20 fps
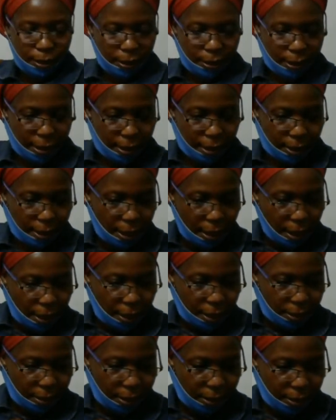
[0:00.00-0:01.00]
clear.
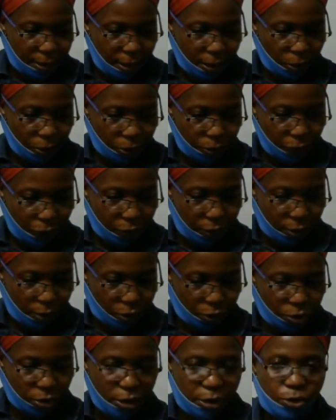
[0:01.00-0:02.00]
It takes a lot for the
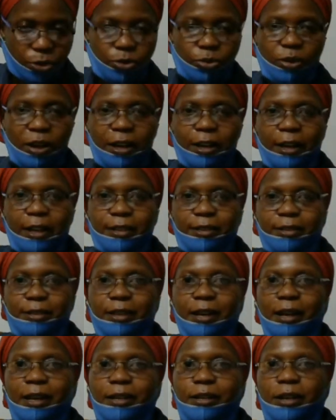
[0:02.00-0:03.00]
students to
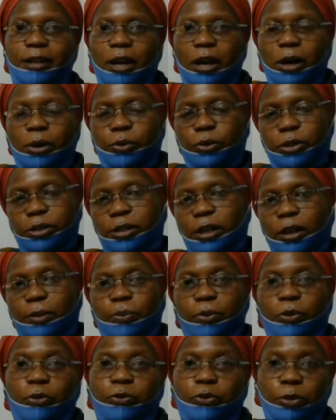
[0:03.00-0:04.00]
understand which
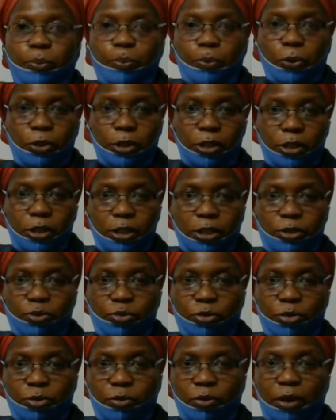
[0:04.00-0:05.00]
type of report is
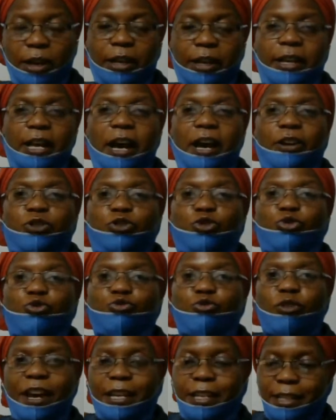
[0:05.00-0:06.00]
required to
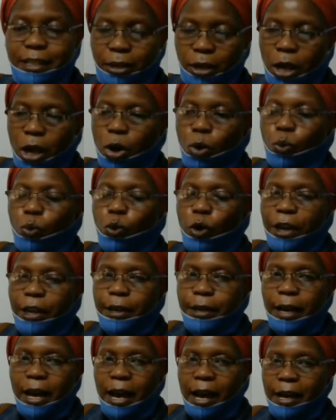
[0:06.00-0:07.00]
write
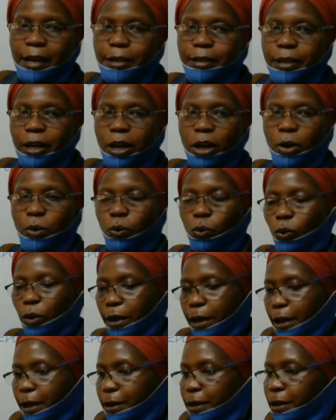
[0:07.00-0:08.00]
when and
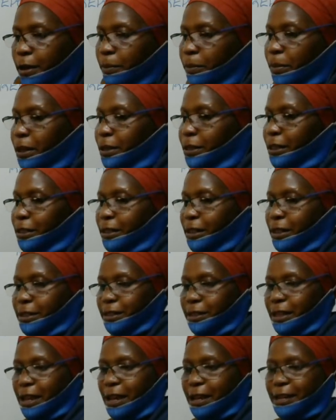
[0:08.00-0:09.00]
where. But let
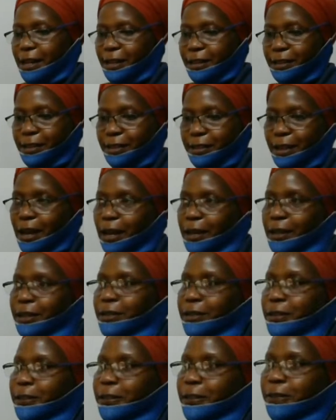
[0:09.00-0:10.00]
us
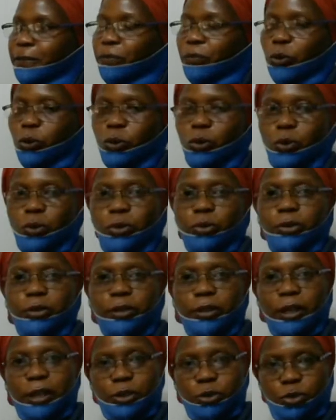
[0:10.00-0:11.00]
understand or
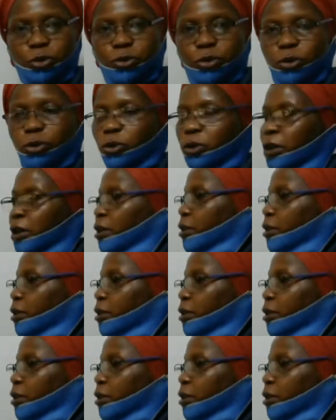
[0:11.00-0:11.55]
get to know